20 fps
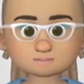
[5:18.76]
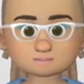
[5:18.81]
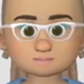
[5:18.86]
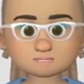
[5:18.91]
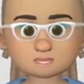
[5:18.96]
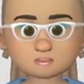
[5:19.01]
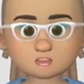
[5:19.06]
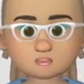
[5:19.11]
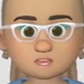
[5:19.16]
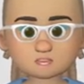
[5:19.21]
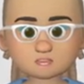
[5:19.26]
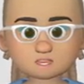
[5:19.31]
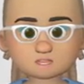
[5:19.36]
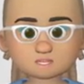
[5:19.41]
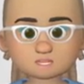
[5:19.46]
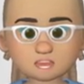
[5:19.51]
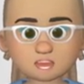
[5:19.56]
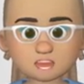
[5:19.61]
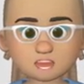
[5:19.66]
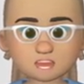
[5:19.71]
So
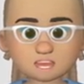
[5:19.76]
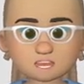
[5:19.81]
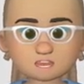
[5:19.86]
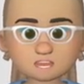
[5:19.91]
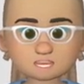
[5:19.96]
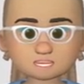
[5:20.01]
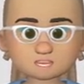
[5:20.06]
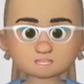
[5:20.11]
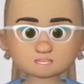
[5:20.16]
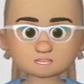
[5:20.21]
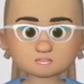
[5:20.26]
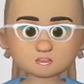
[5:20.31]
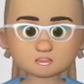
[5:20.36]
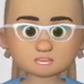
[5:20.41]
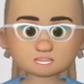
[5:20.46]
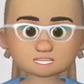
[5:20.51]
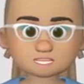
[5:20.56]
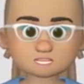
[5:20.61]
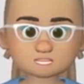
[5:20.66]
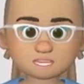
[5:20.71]
how is it that we can
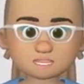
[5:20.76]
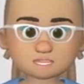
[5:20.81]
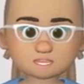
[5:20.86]
actually